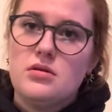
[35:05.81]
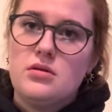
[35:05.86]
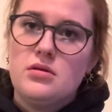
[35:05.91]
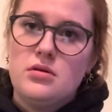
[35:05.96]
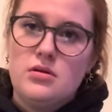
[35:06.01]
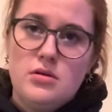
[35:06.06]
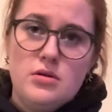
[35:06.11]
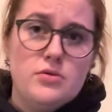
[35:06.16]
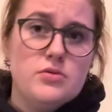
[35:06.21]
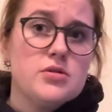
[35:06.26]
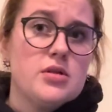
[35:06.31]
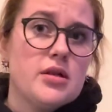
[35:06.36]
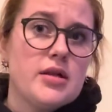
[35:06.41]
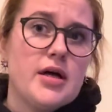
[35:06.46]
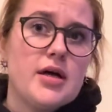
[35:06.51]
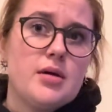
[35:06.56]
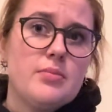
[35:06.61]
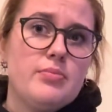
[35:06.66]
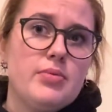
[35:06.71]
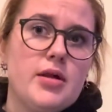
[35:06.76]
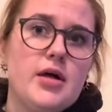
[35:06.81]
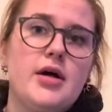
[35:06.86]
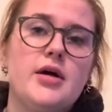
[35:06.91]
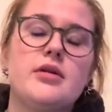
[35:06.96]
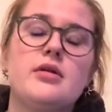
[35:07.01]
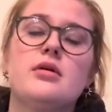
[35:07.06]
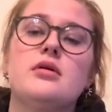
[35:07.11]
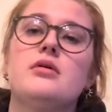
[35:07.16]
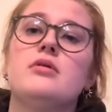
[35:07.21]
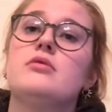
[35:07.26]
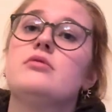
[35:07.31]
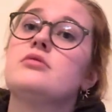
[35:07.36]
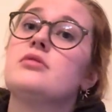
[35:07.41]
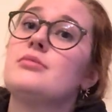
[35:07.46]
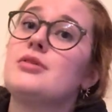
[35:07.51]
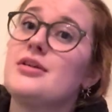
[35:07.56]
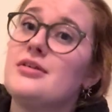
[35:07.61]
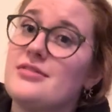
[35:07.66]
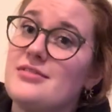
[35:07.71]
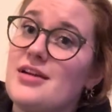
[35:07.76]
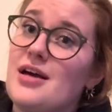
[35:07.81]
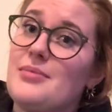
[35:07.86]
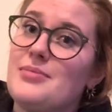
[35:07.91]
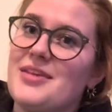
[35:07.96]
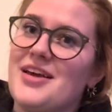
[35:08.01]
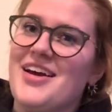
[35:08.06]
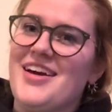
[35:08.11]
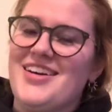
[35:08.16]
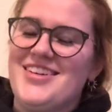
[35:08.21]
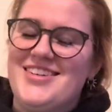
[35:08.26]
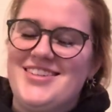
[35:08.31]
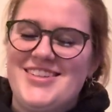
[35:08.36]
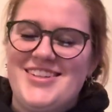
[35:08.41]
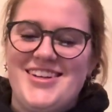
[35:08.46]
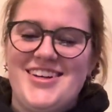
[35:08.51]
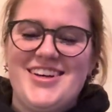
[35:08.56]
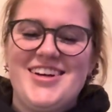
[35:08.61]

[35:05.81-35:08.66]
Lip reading: lose a lot of blood. So I'm going to stop that.